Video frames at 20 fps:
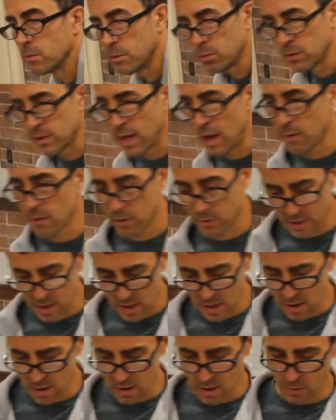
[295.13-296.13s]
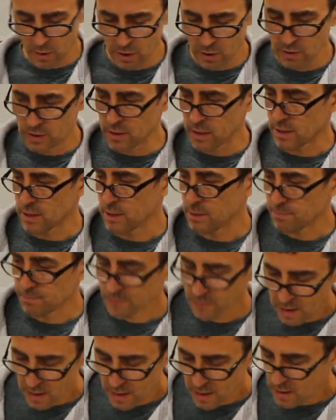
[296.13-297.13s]
Put that one over there, and we're going to use this.
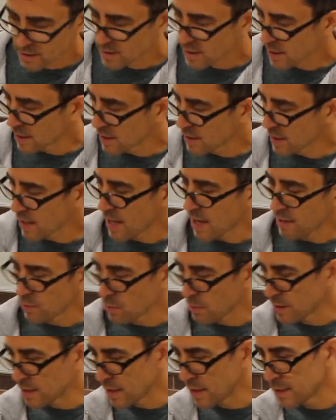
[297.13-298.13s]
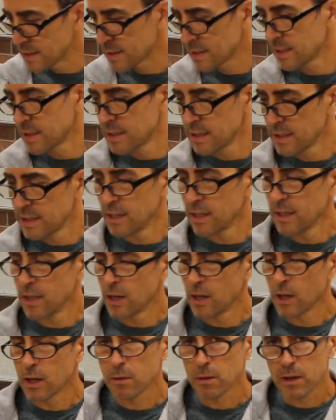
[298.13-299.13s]
Second thing I have at my desk,
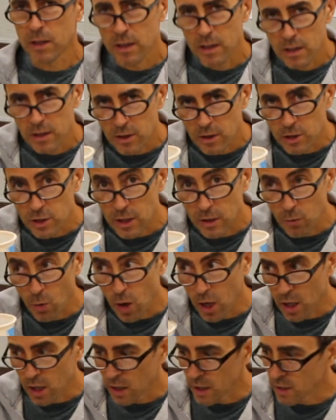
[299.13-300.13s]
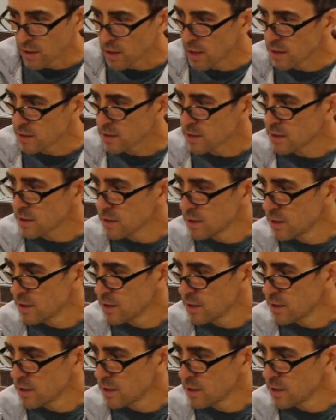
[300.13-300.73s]
you should have water at your desk.